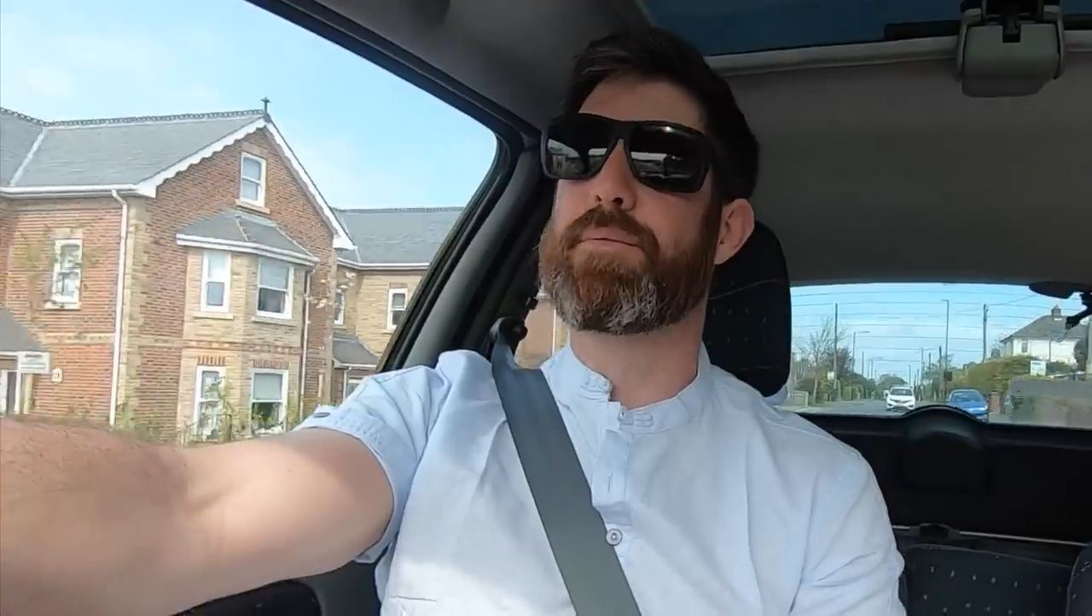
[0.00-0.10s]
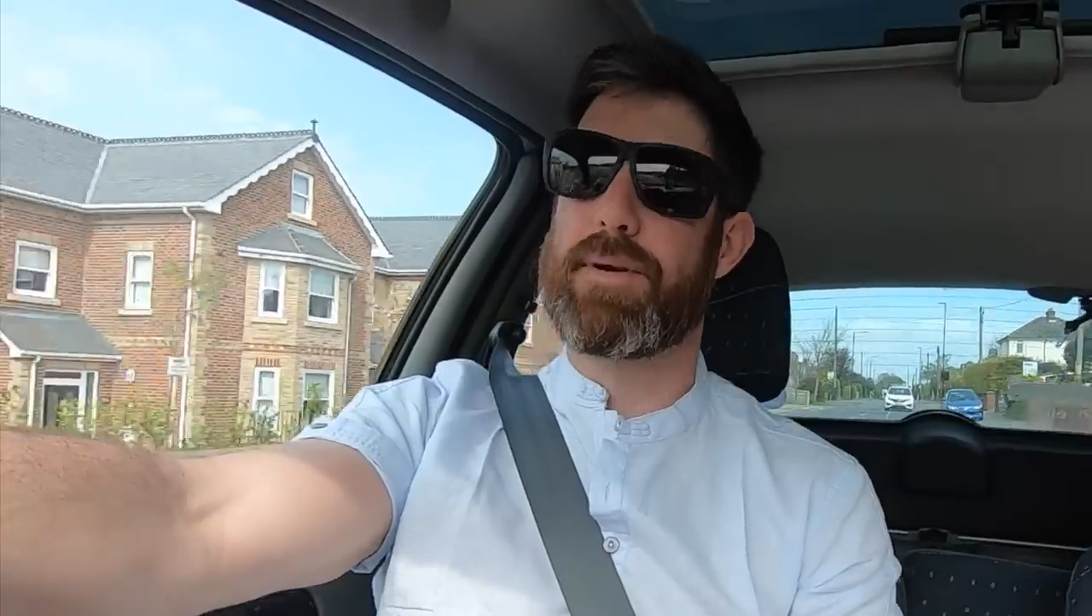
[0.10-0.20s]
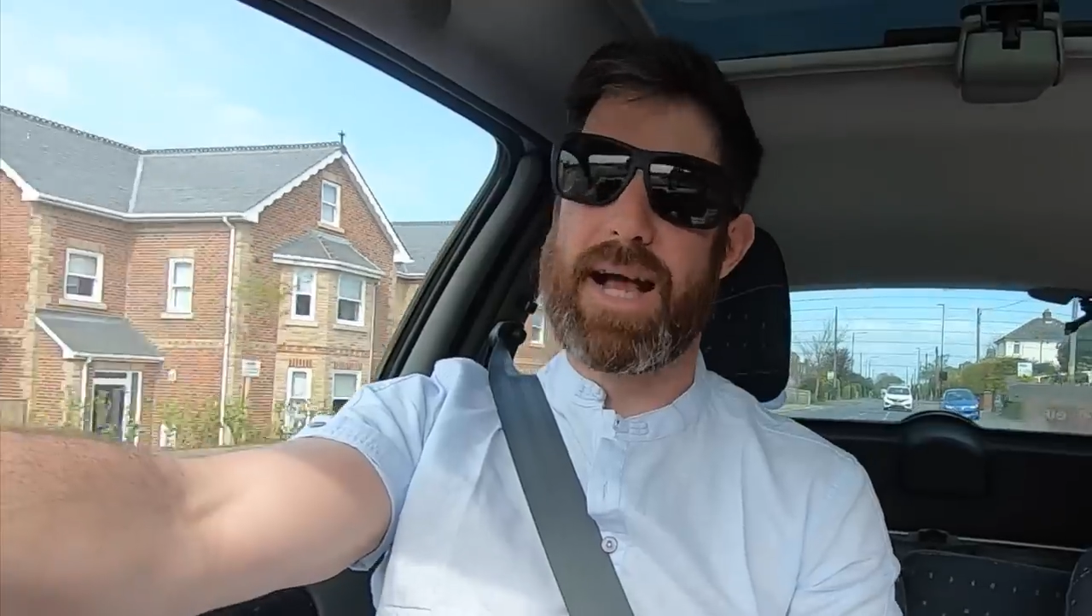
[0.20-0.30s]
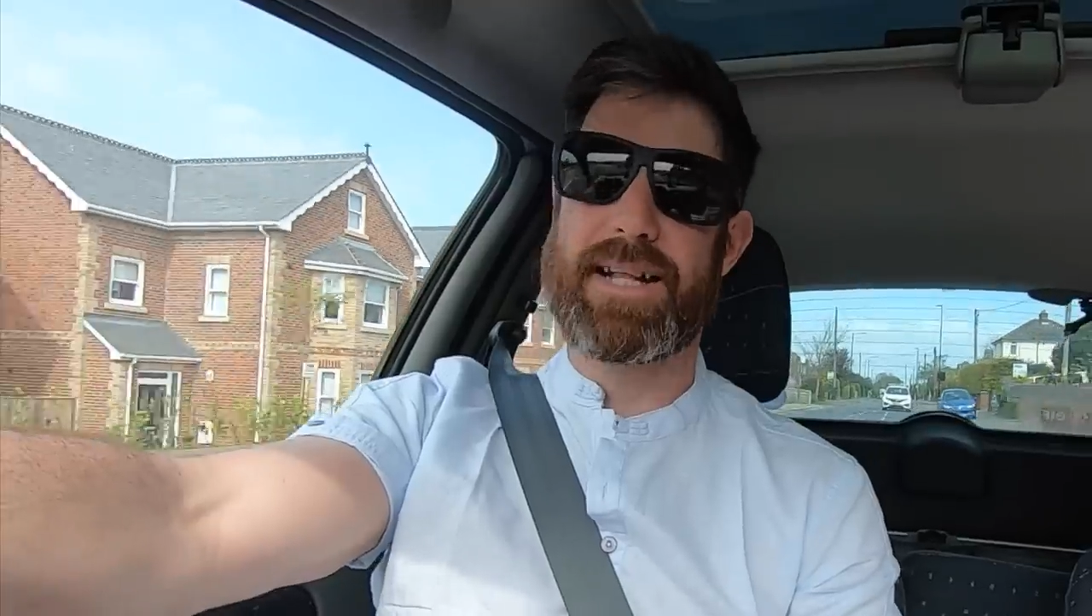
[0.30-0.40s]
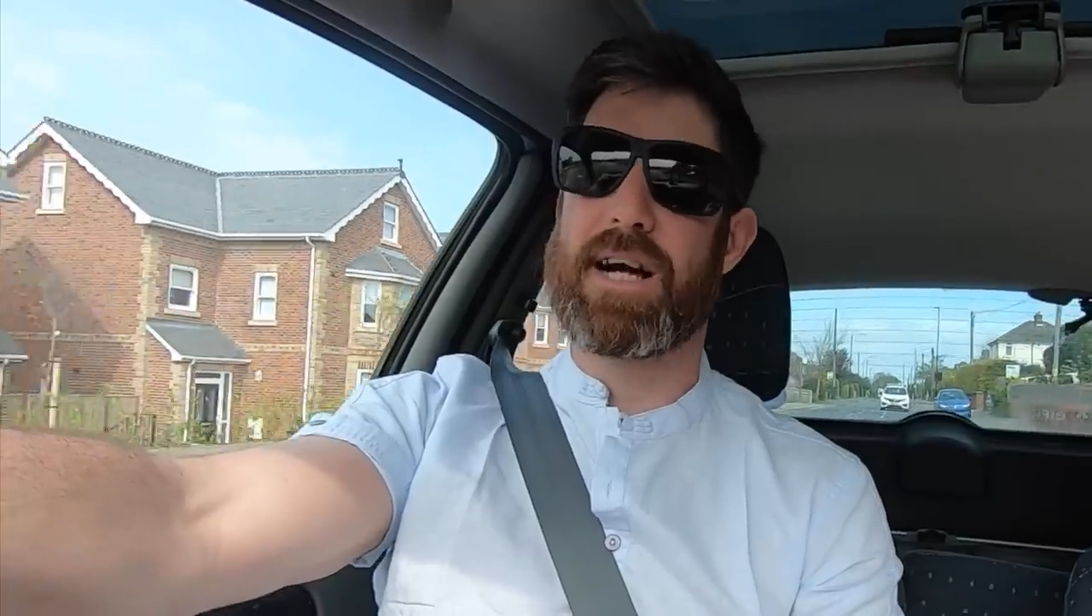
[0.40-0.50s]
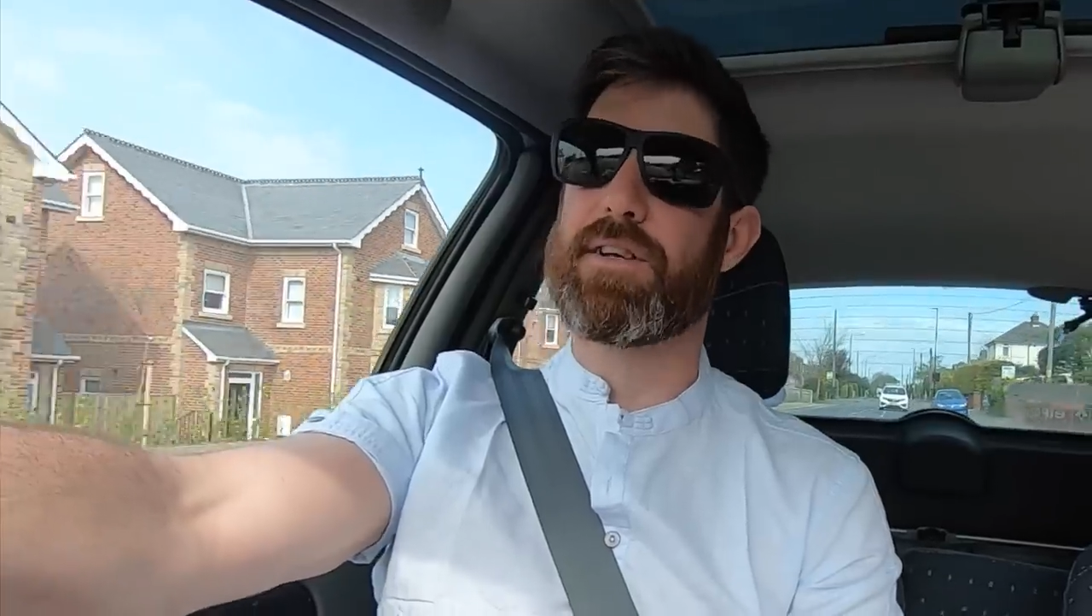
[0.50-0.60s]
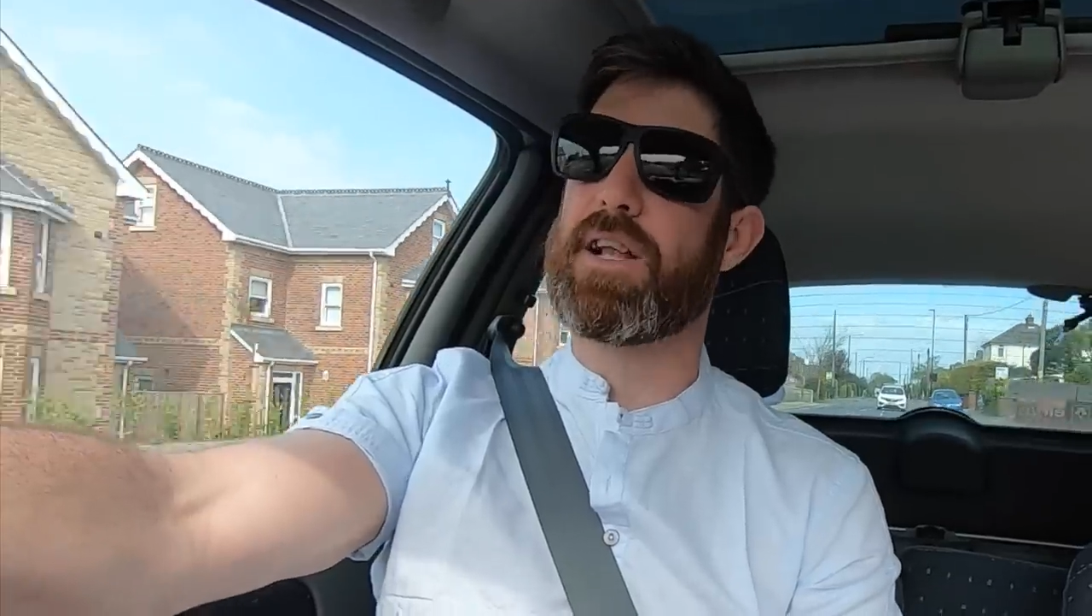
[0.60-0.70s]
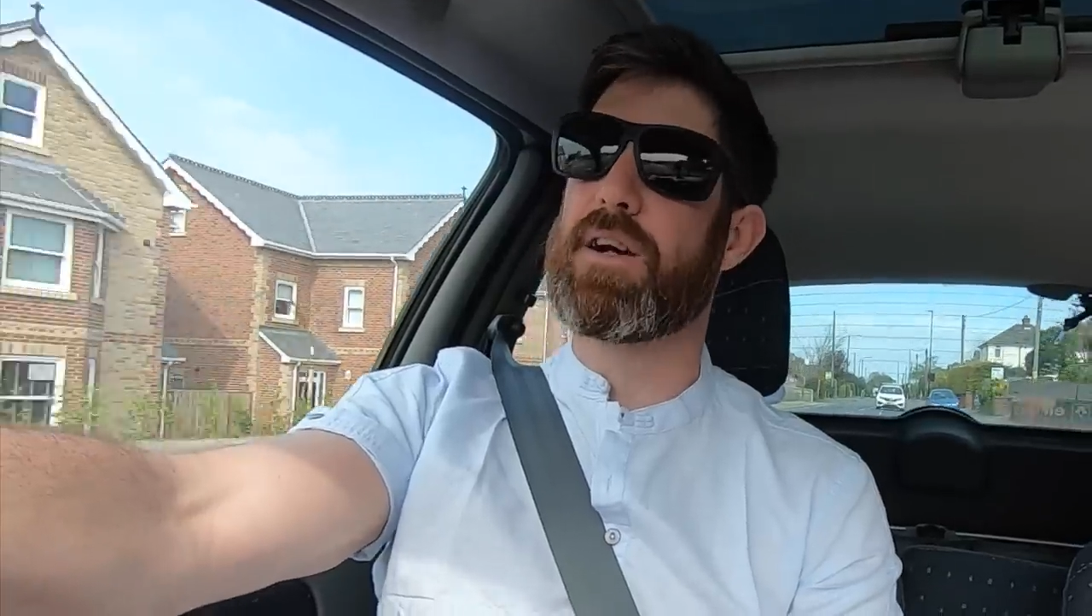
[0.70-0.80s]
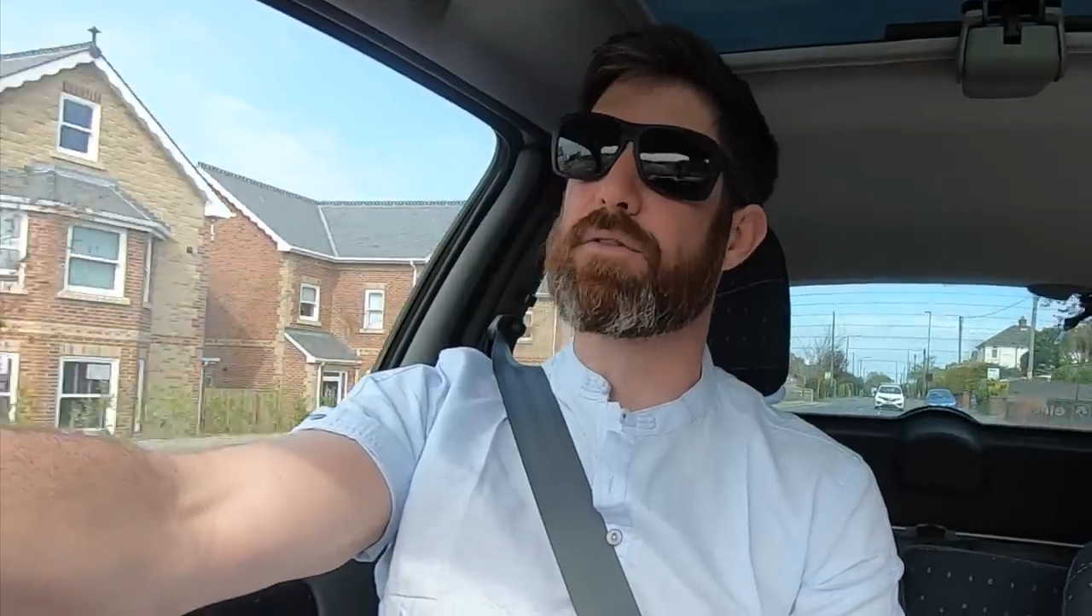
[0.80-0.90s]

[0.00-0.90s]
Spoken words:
head down your local